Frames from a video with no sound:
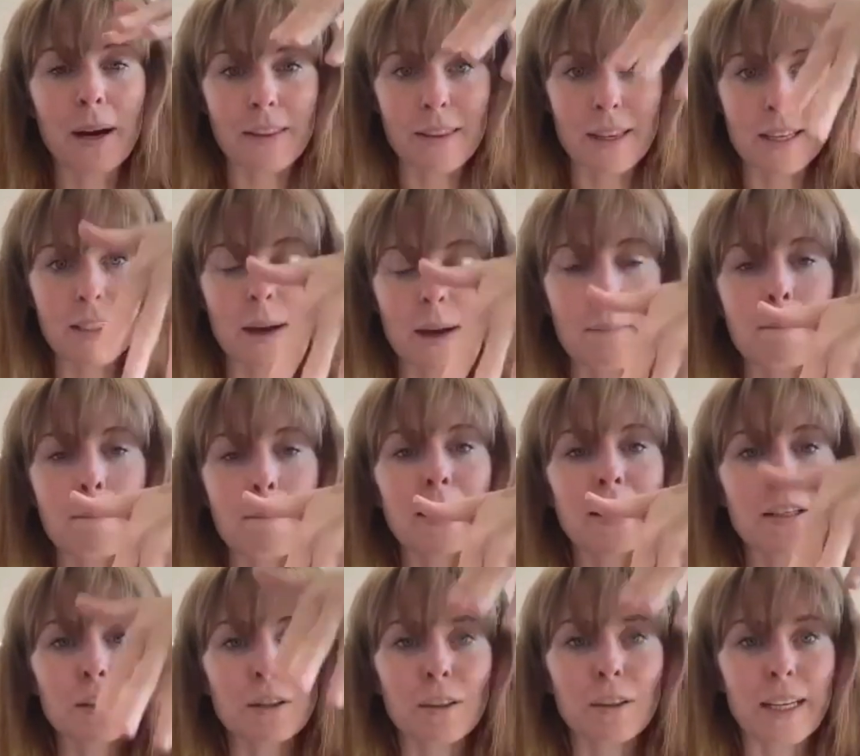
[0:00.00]
this
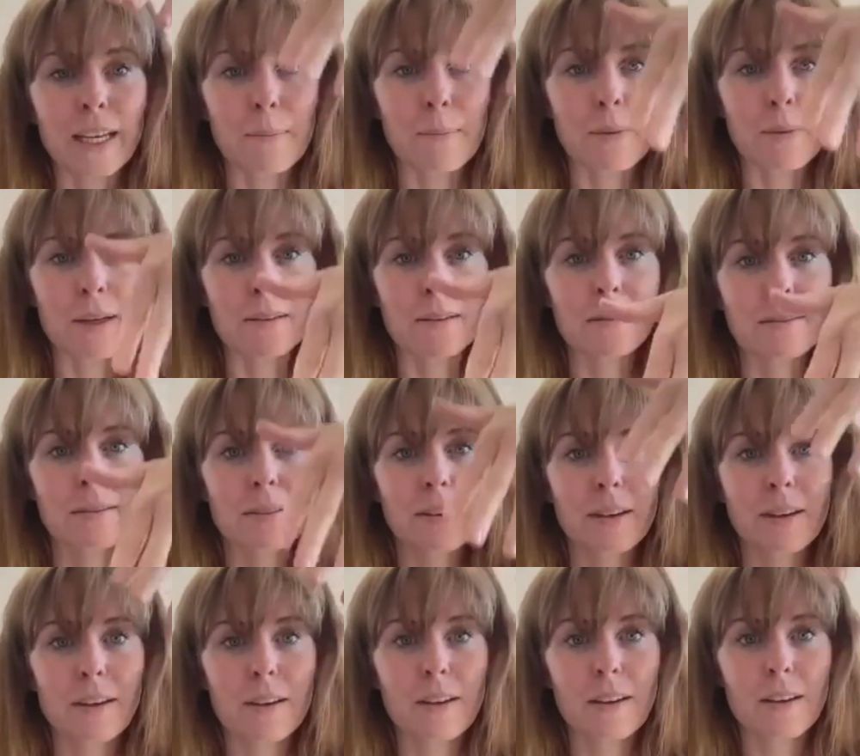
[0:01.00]
umbilical ligament.
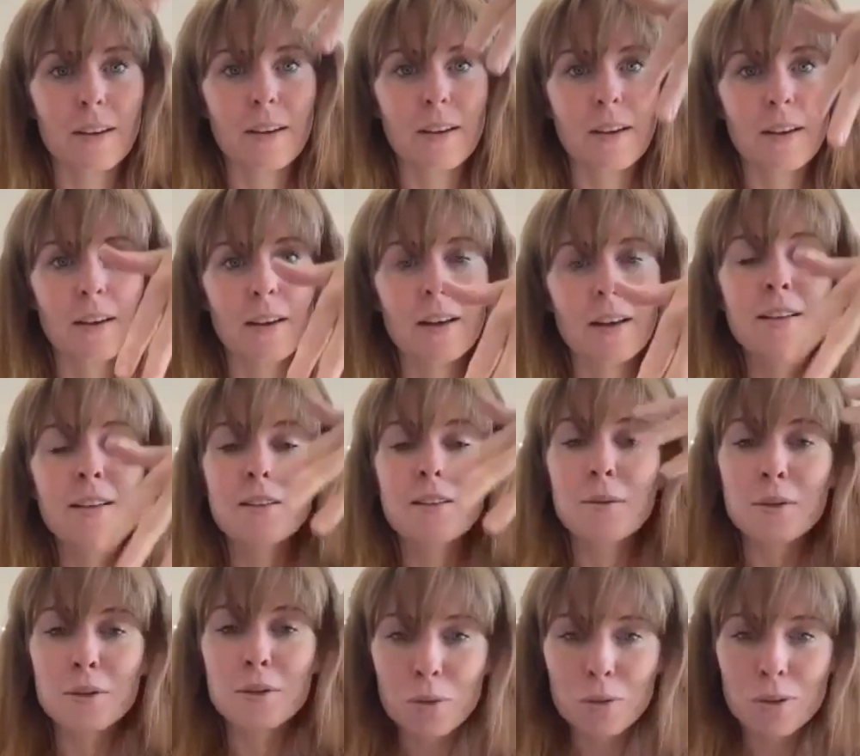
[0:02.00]
So
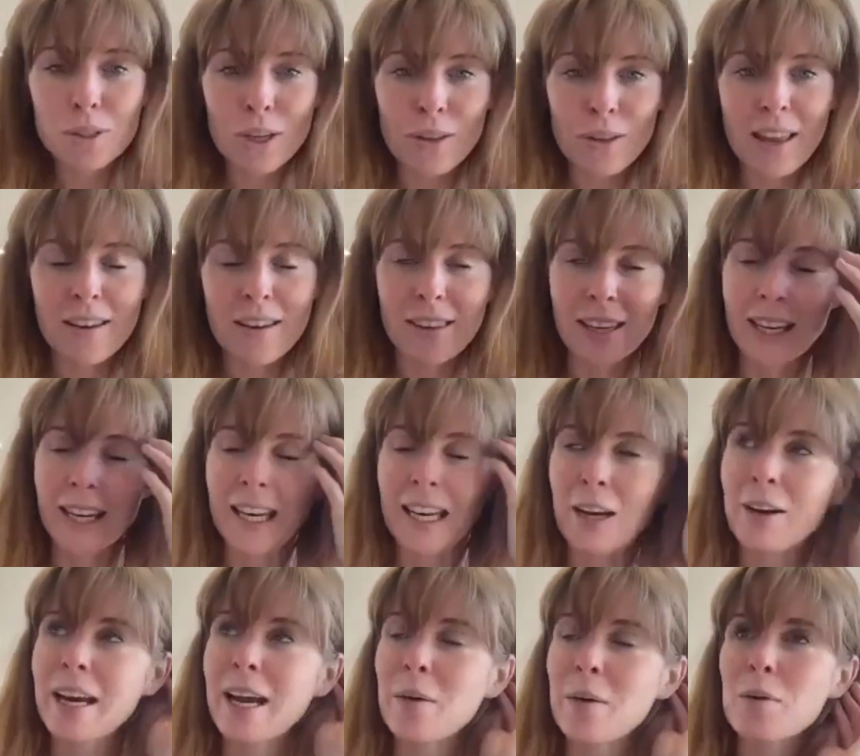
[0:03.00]
it's also then thinking,
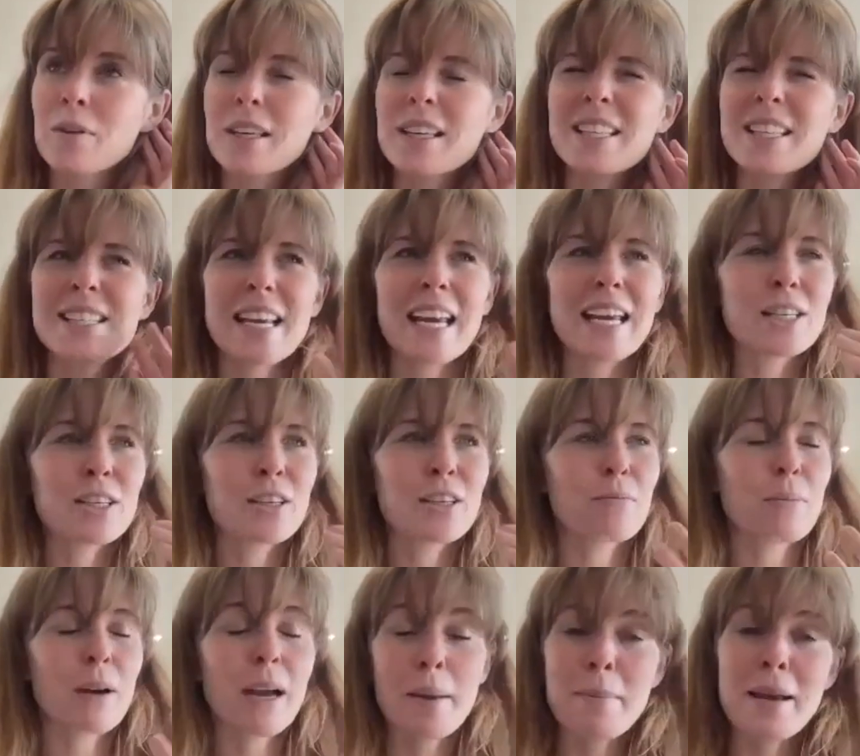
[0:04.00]
okay, well, the state of
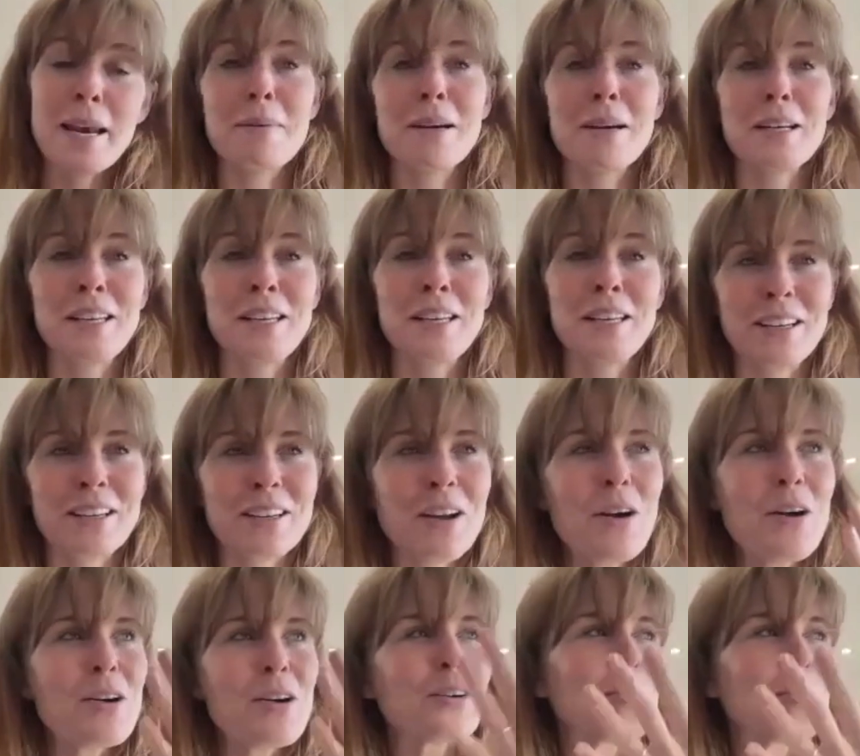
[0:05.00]
my belly button
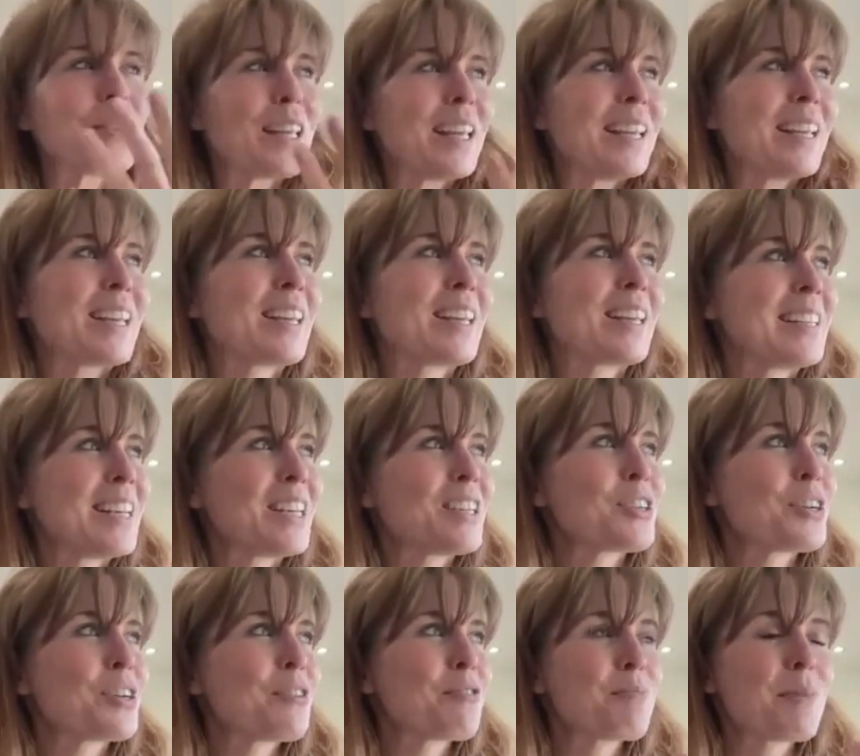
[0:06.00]
or the
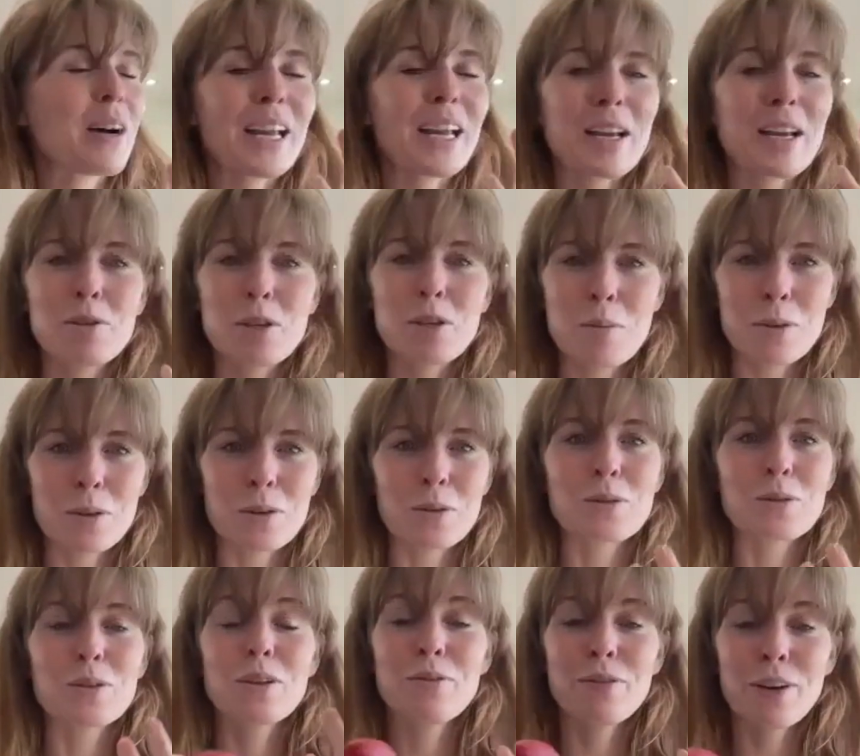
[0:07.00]
condition of my
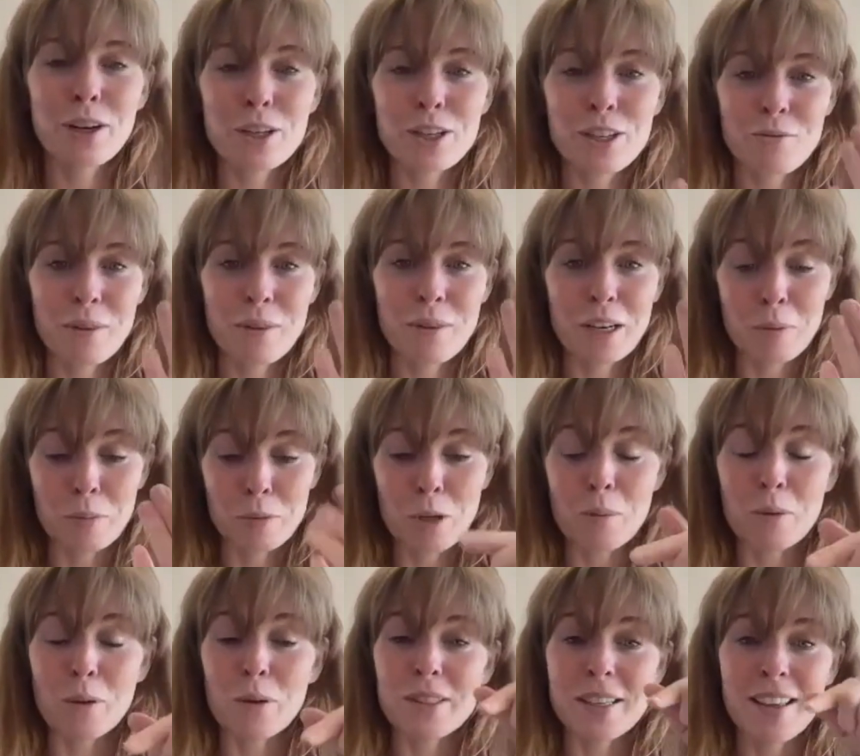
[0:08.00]
abdominals or the function of my
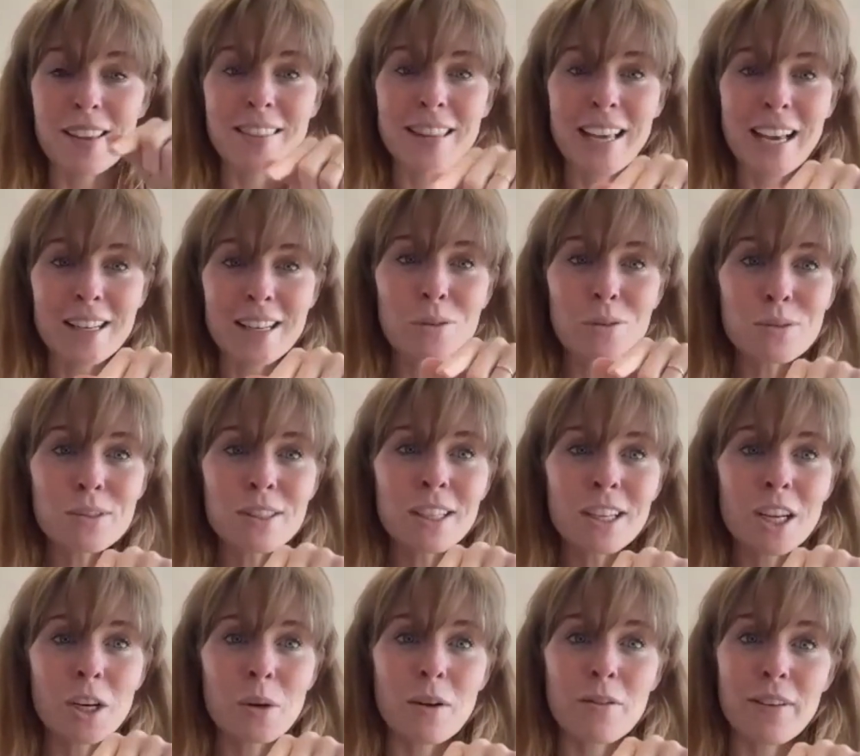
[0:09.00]
abdominals, that's also
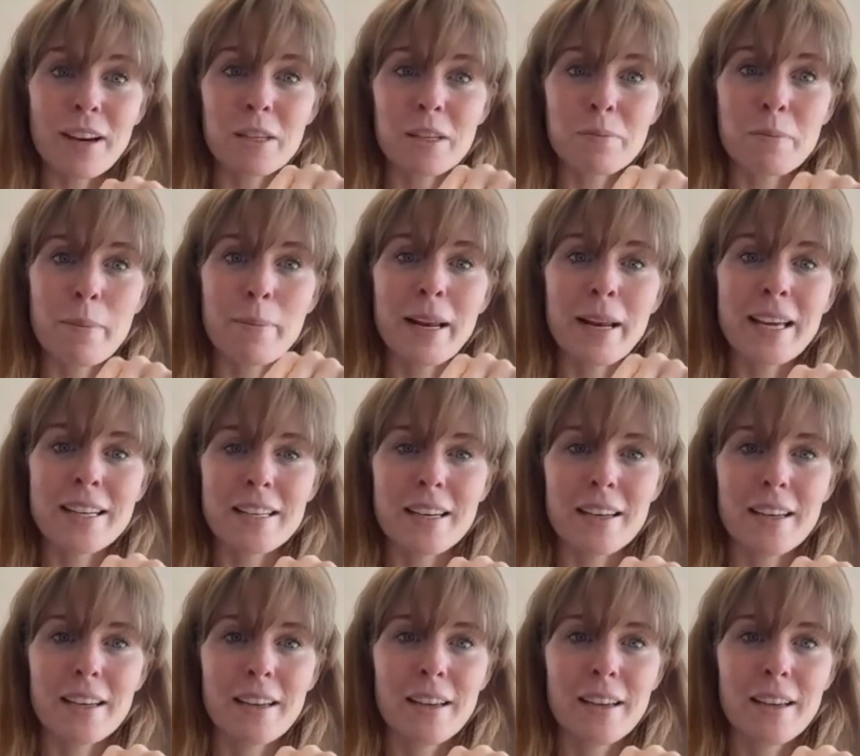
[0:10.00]
going to affect my bladder.